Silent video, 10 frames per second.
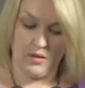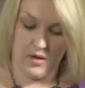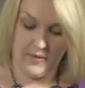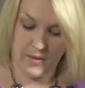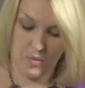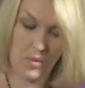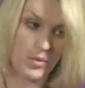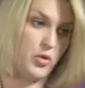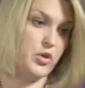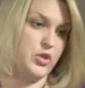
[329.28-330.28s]
And then what
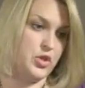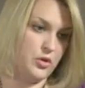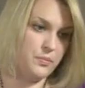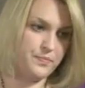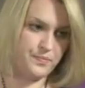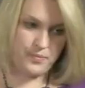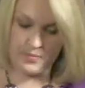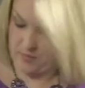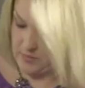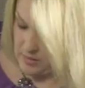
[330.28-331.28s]
we're going to do
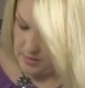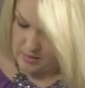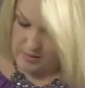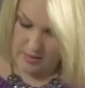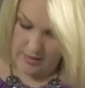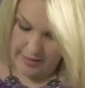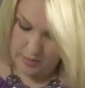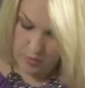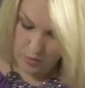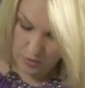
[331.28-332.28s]
is
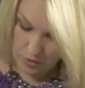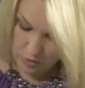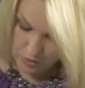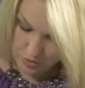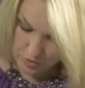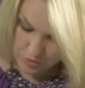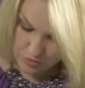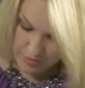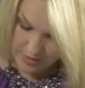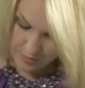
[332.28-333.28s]
we're going to cut
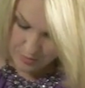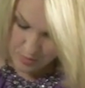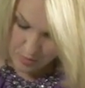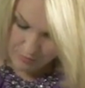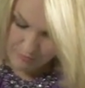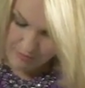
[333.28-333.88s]
straight up. So we're going